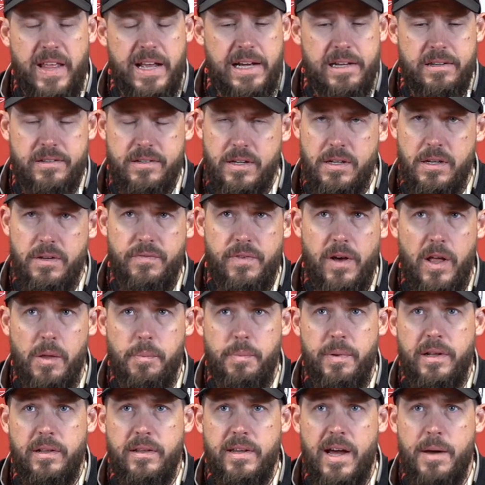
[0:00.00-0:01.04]
Like I said,
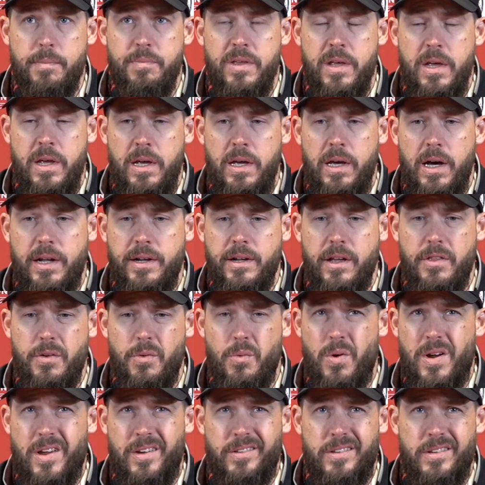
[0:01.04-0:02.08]
developing depth.
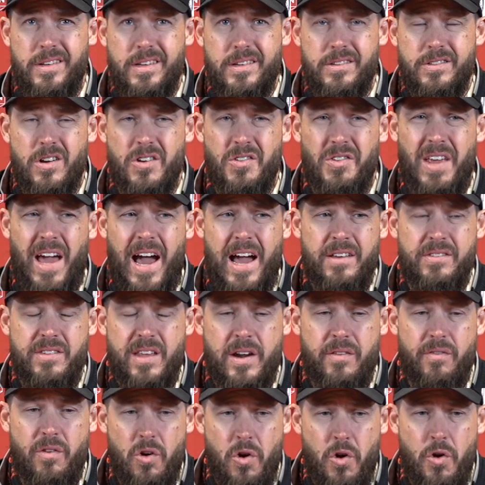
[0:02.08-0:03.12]
Another reason is there's guys
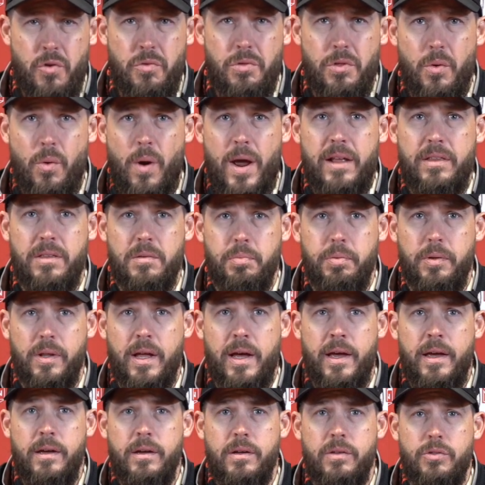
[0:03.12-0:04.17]
that have earned the right to
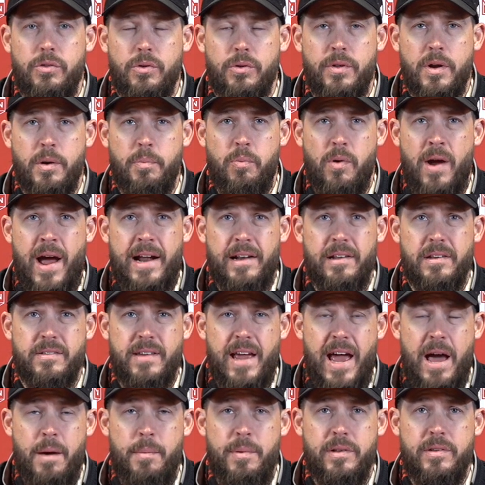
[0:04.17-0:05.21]
play through their
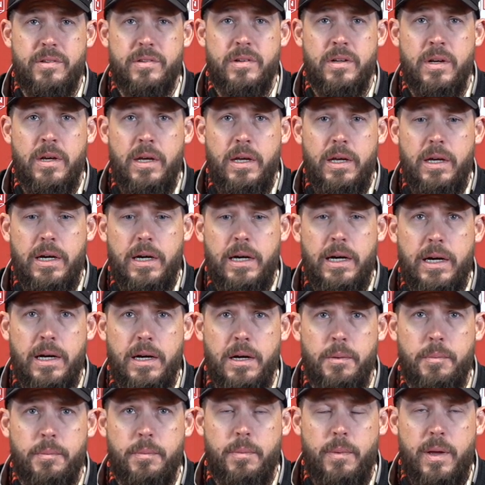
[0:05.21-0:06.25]
practice habits
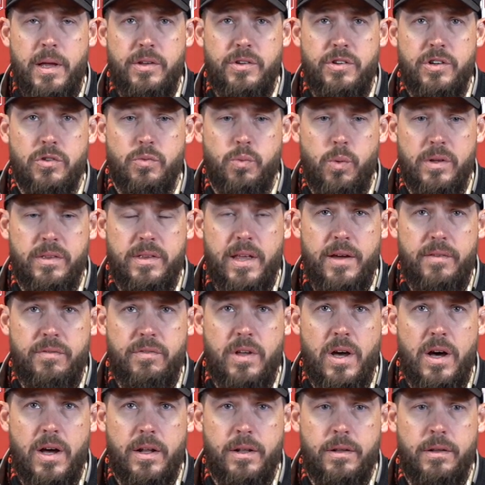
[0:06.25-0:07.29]
and just what
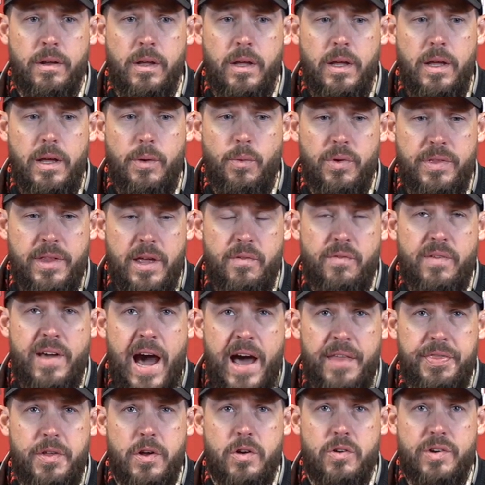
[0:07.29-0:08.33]
they've done when they've
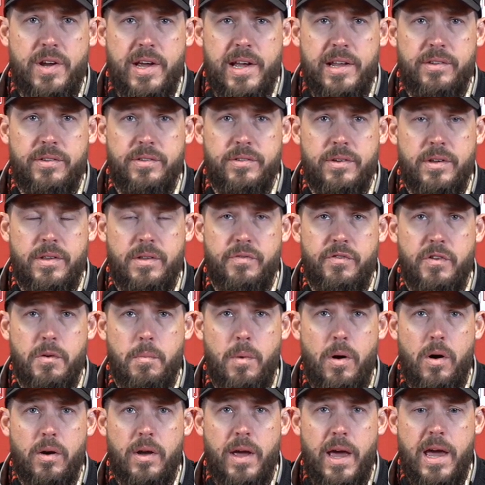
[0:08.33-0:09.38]
got their chances in the
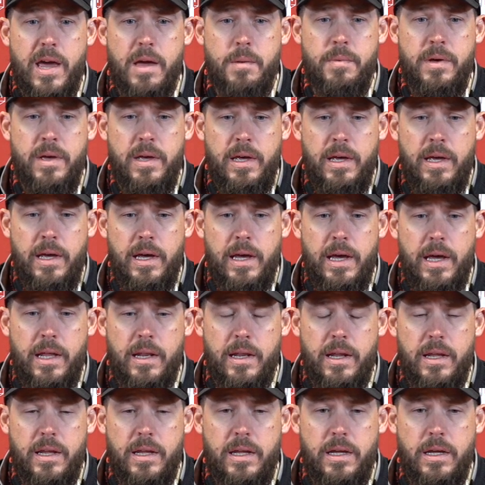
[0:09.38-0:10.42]
football game.
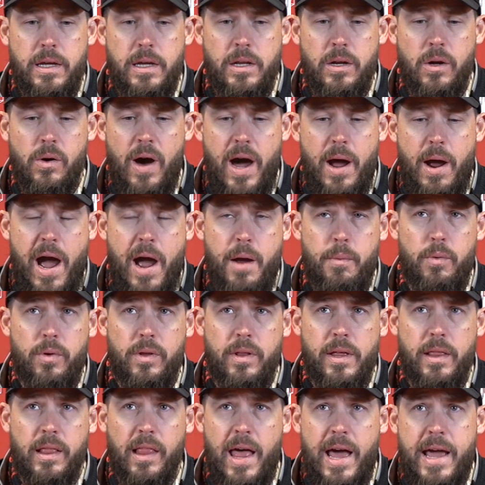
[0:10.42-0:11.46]
And, you know, I
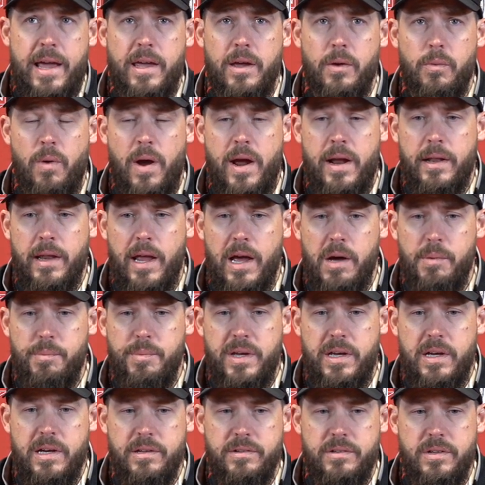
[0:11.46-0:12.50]
really like it right now
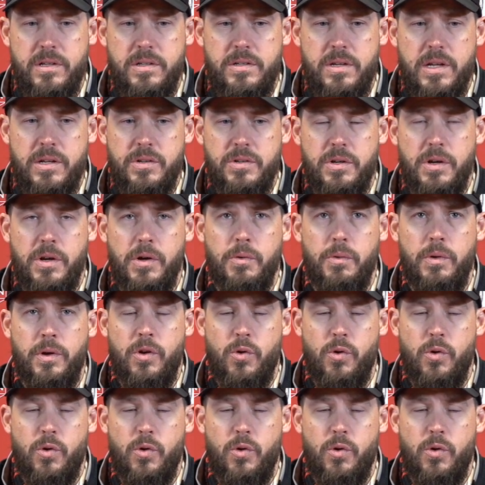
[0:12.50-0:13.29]
because it's